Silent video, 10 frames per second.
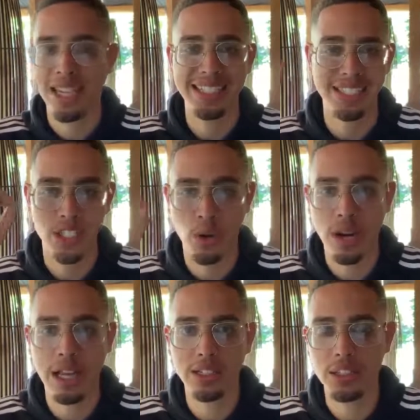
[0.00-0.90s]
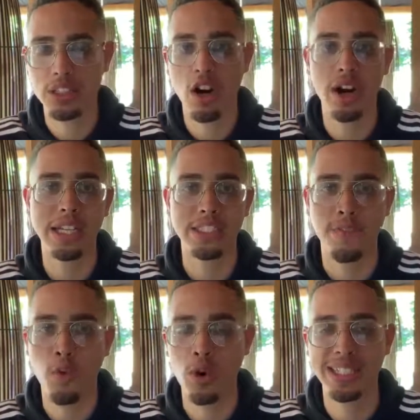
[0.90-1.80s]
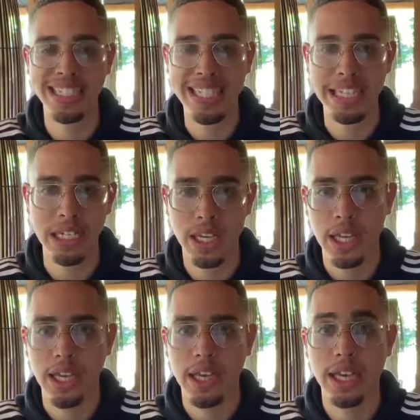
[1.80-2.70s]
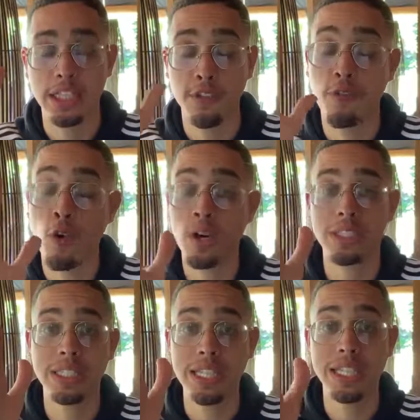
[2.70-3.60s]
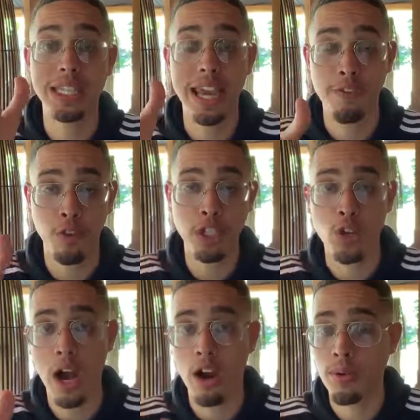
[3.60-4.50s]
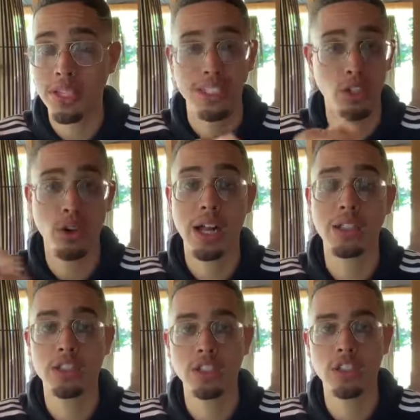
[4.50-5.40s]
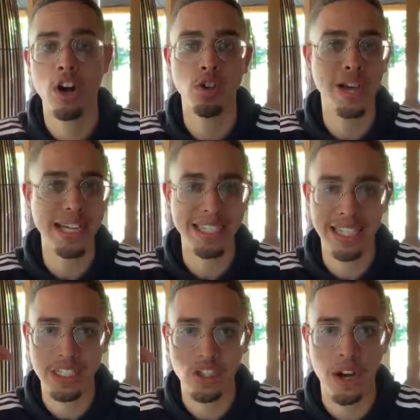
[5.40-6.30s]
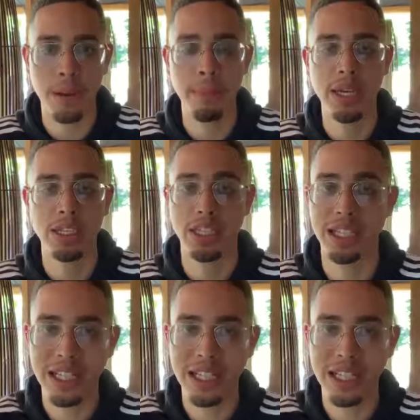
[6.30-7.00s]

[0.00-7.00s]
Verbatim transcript: It's zero dollars to start, it's fourteen, it's fourteen day free trial, zero dollars to start. You guys can get started immediately.